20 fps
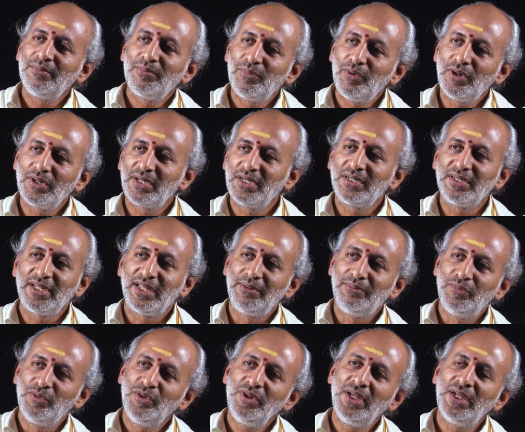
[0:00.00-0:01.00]
important
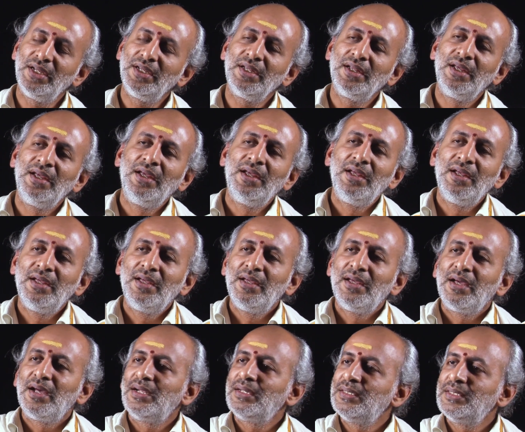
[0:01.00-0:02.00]
time unit,
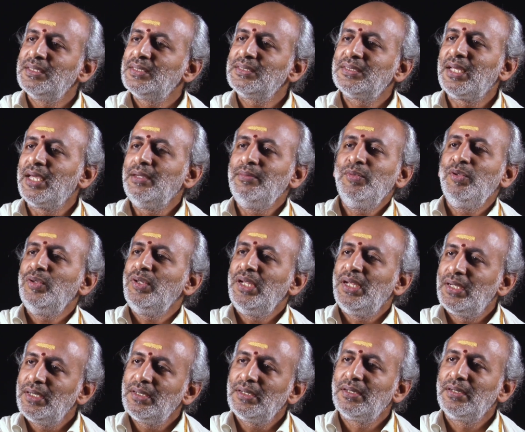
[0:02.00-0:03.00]
and this time
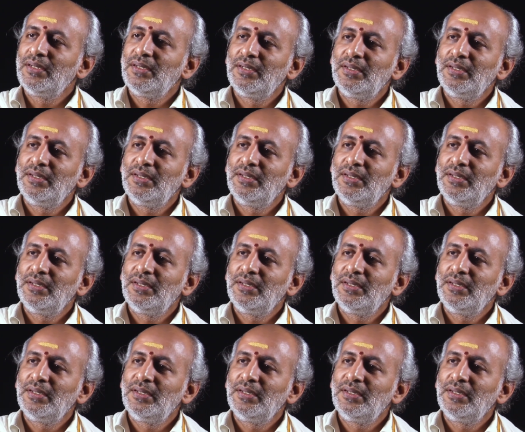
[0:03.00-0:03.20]
unit,